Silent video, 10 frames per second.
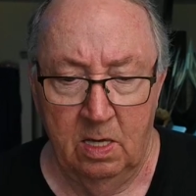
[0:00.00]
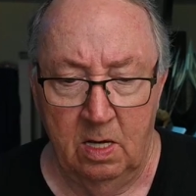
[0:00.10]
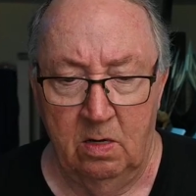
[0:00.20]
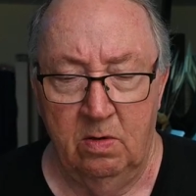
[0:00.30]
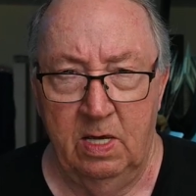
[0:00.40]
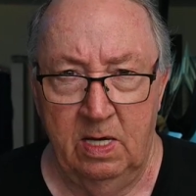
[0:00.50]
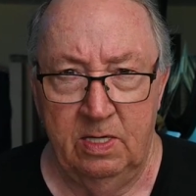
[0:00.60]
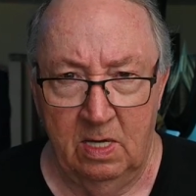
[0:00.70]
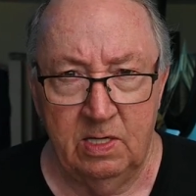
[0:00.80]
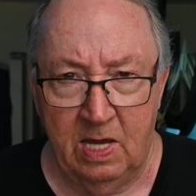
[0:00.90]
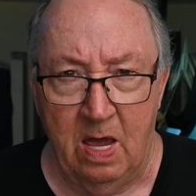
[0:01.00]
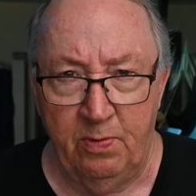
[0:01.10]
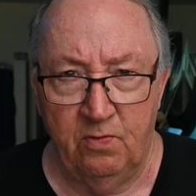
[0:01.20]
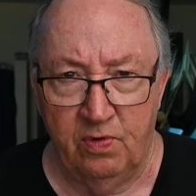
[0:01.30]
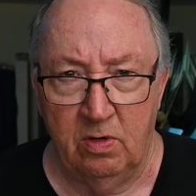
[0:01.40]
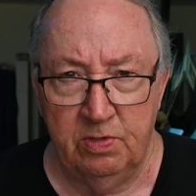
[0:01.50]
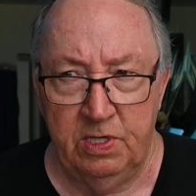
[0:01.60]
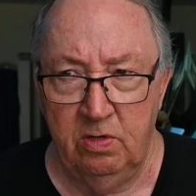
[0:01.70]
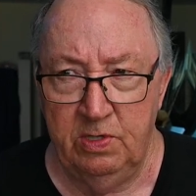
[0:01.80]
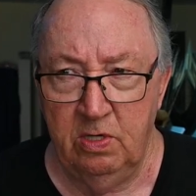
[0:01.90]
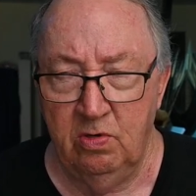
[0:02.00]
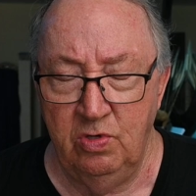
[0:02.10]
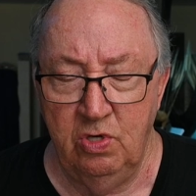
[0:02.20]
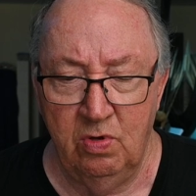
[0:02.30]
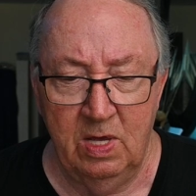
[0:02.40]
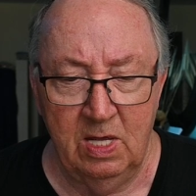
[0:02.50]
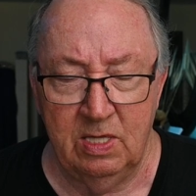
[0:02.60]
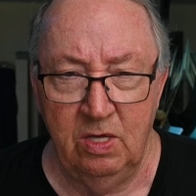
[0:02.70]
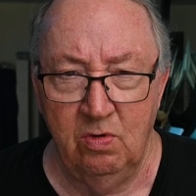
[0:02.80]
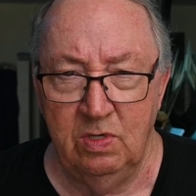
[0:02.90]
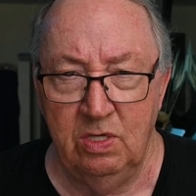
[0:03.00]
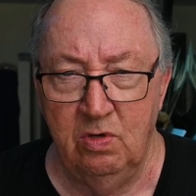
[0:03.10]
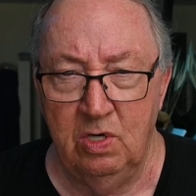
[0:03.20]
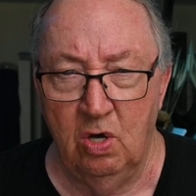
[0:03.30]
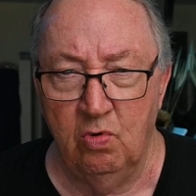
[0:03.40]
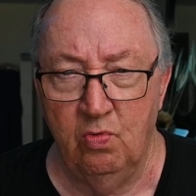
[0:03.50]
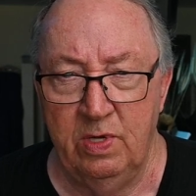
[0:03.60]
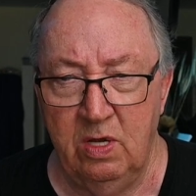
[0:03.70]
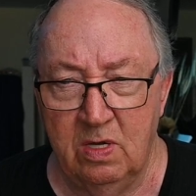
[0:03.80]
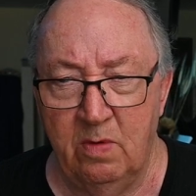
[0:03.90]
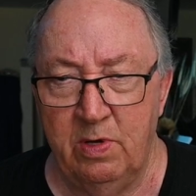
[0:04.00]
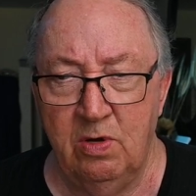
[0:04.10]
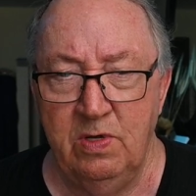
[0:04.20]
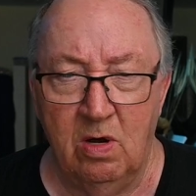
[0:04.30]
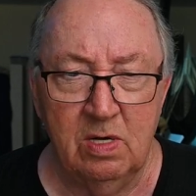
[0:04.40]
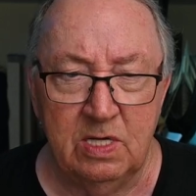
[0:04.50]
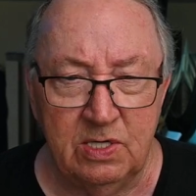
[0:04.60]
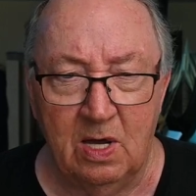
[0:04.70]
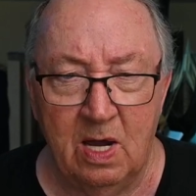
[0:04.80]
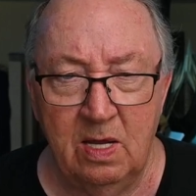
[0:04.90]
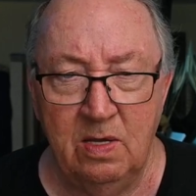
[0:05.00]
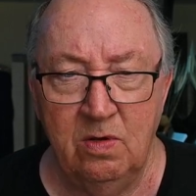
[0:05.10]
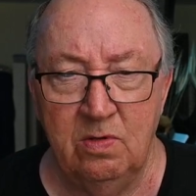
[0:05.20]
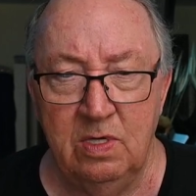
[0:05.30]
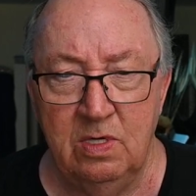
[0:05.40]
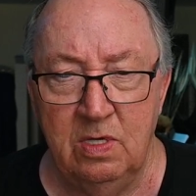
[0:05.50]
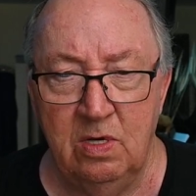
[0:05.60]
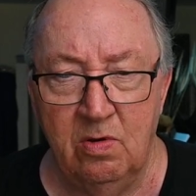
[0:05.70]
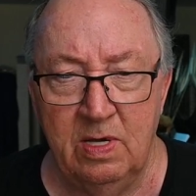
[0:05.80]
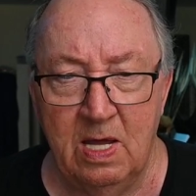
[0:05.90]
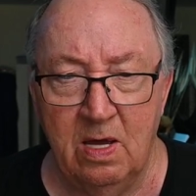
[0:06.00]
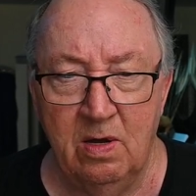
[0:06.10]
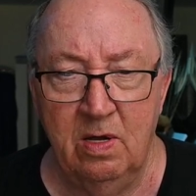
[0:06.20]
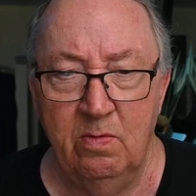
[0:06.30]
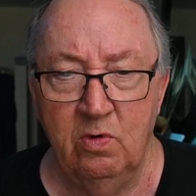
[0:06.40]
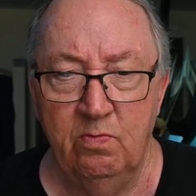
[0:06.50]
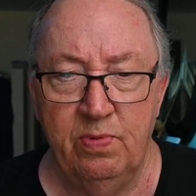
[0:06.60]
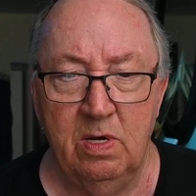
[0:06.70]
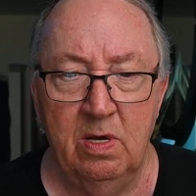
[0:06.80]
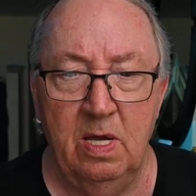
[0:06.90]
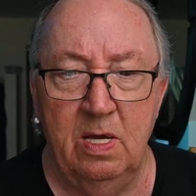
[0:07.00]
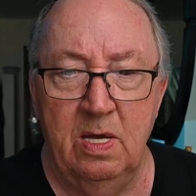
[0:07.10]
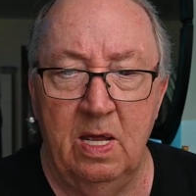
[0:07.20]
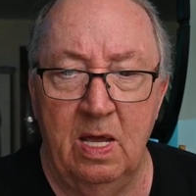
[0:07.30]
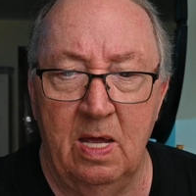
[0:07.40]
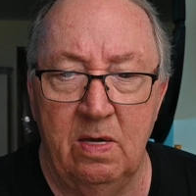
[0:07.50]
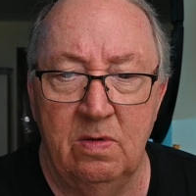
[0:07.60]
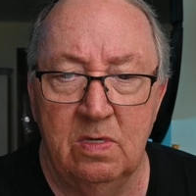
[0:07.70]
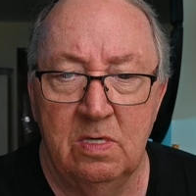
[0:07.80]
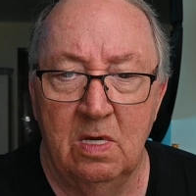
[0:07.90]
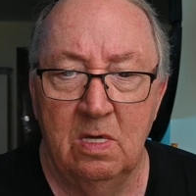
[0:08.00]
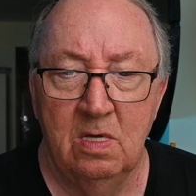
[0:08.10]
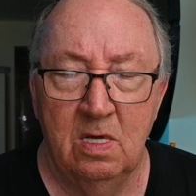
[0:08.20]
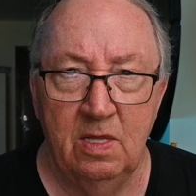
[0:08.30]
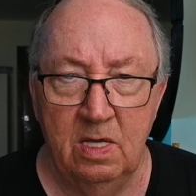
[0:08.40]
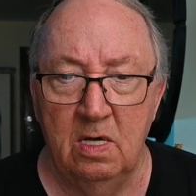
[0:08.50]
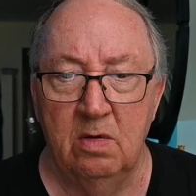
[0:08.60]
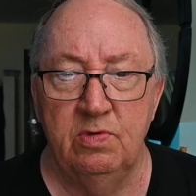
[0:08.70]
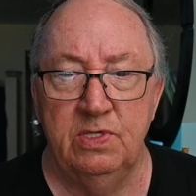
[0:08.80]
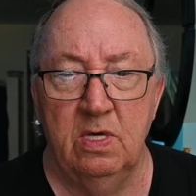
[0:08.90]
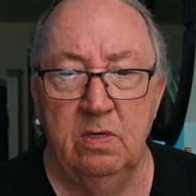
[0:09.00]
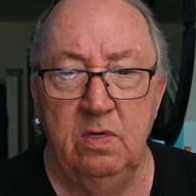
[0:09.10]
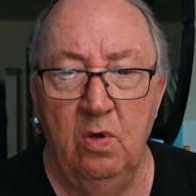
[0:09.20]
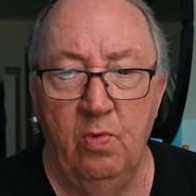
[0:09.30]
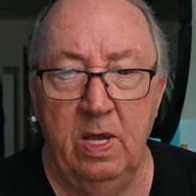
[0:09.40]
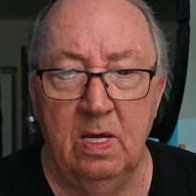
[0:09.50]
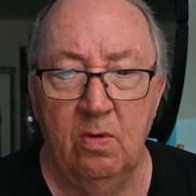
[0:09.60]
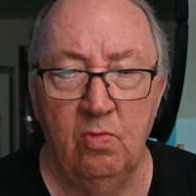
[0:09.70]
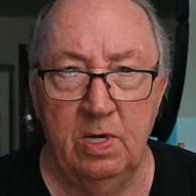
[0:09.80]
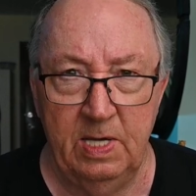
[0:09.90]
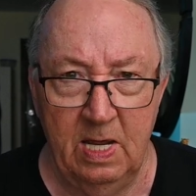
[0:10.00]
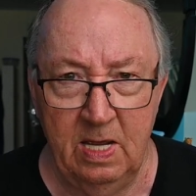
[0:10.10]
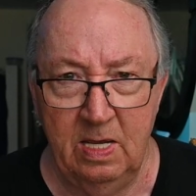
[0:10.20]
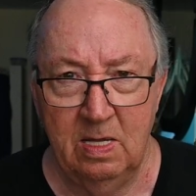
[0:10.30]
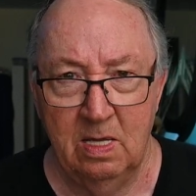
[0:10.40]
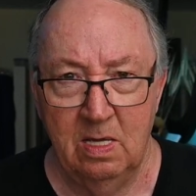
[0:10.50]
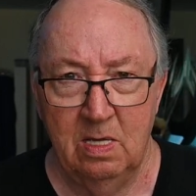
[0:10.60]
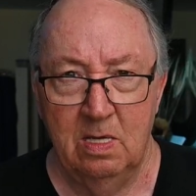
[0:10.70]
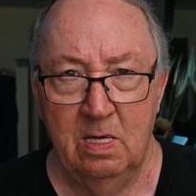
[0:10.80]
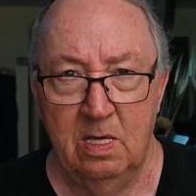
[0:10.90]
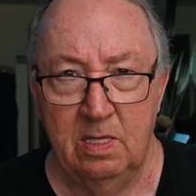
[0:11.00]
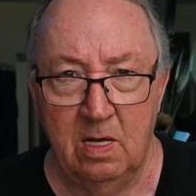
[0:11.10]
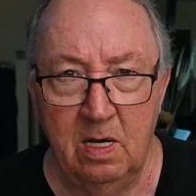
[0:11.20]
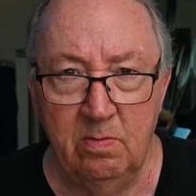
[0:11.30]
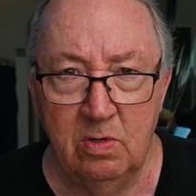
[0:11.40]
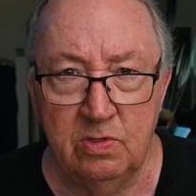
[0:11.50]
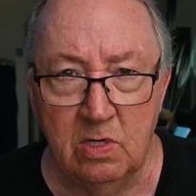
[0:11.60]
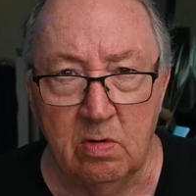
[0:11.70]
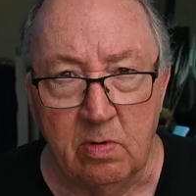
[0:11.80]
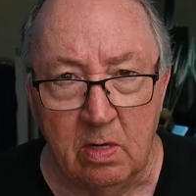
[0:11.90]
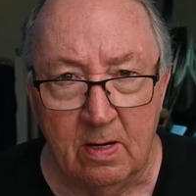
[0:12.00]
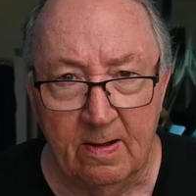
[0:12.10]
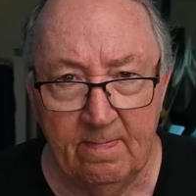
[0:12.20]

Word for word: you know it does happen, folks. You do you hit you you go when you come here, you're all excited, and you you're in that honeymoon period, and then all of a sudden you wake up one day, and the honeymoon's over.